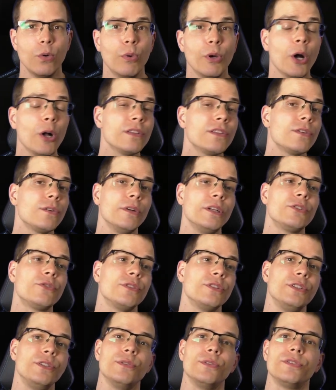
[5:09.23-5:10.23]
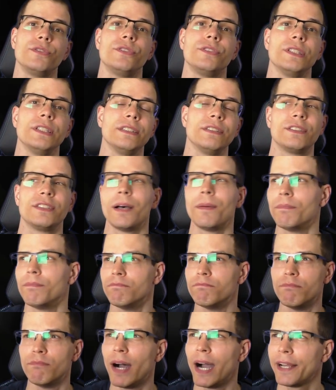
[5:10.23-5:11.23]
We also introduced
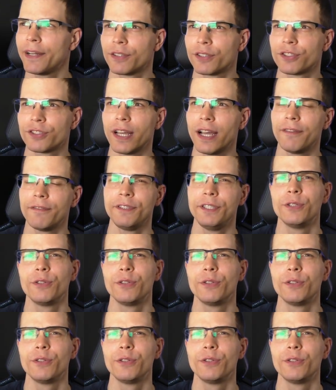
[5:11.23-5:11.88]
some minor stuff.